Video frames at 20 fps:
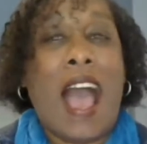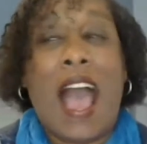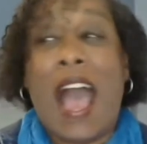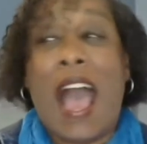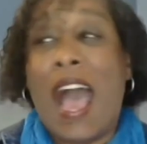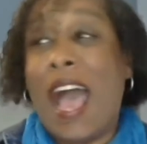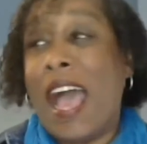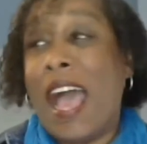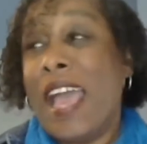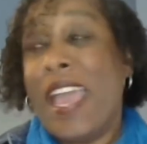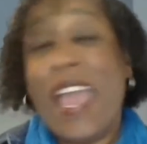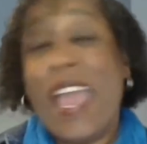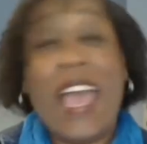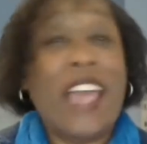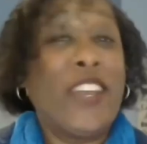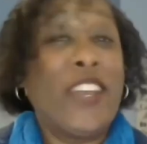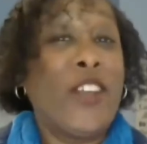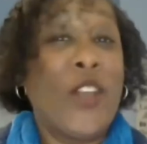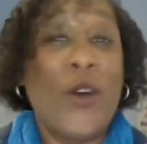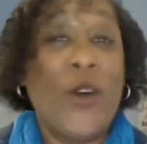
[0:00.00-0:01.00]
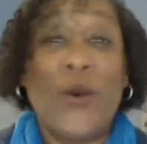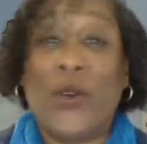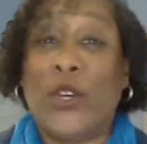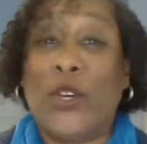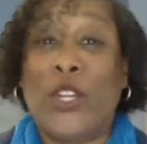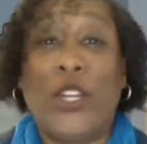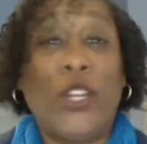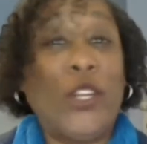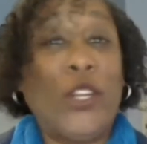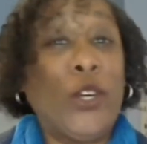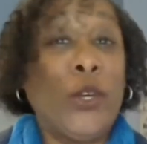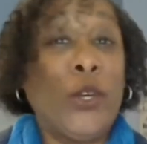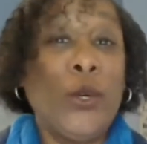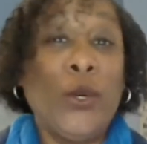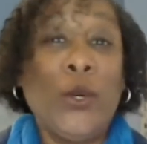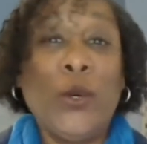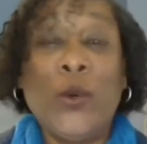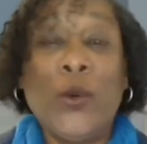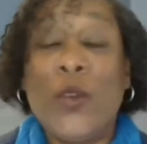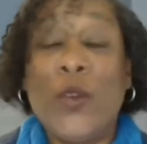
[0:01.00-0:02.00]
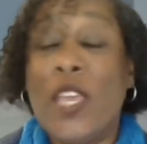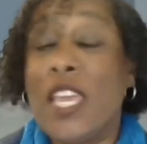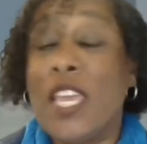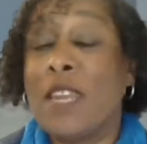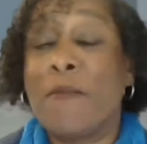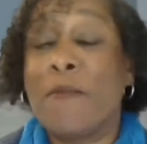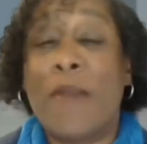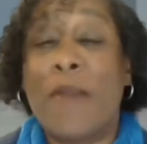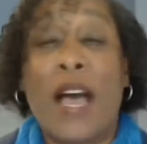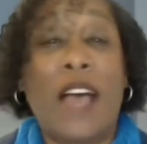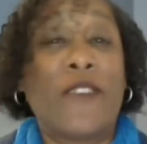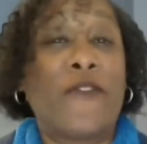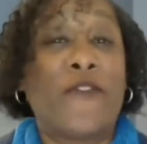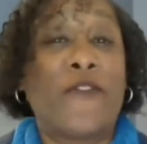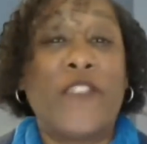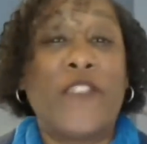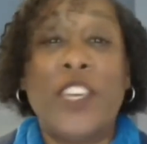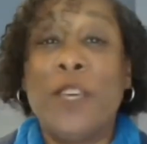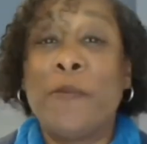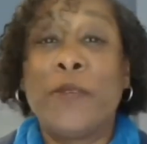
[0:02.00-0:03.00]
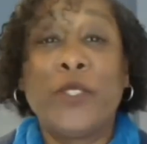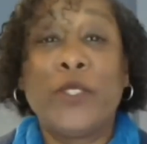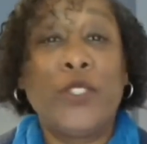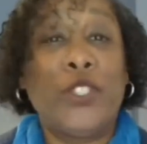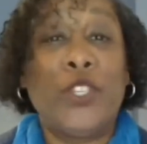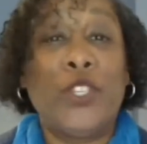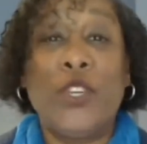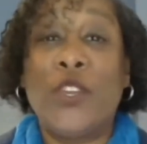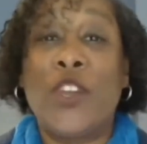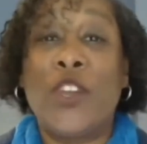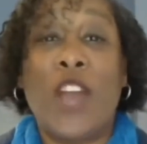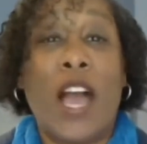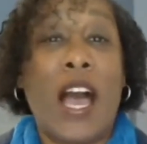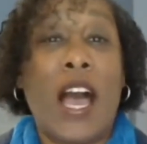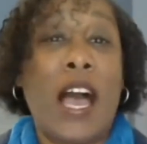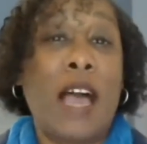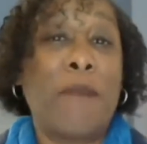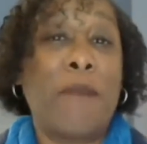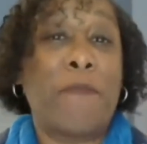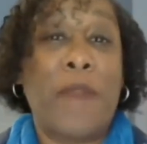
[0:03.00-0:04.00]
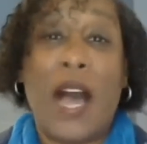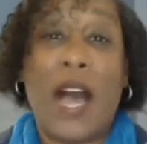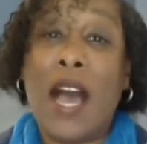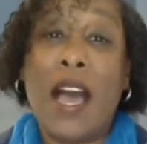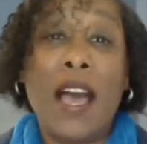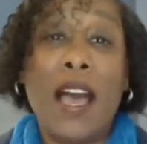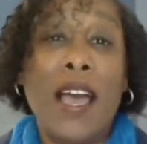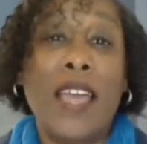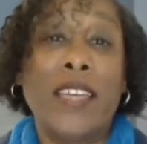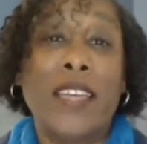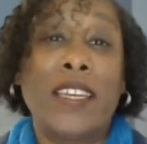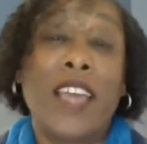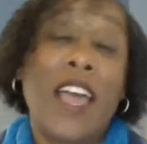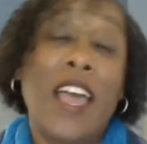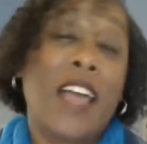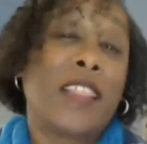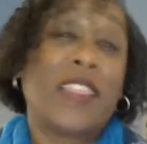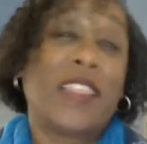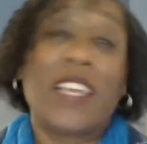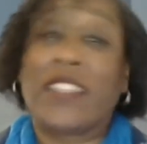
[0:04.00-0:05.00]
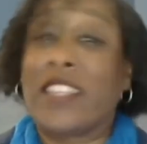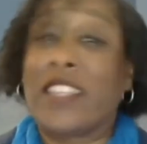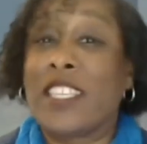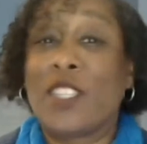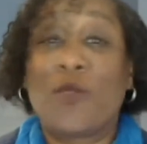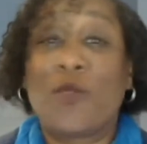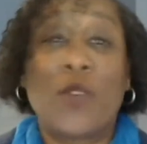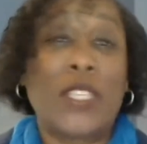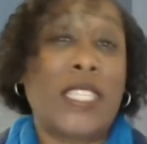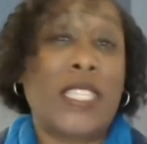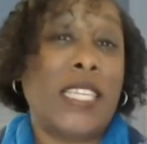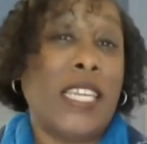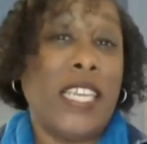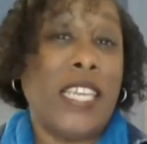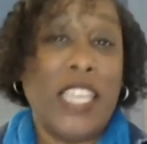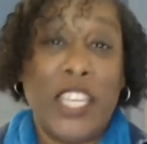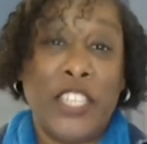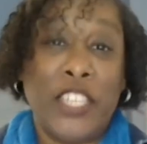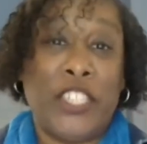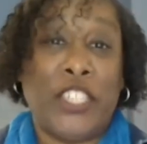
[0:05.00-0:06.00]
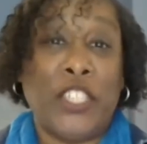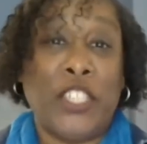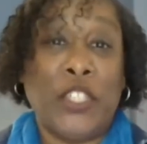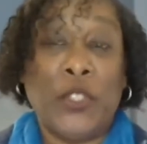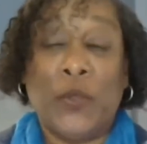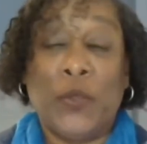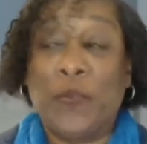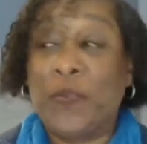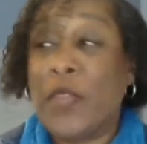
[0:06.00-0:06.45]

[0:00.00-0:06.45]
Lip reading: I had no clue in my feeble junior high mind that this was an issue.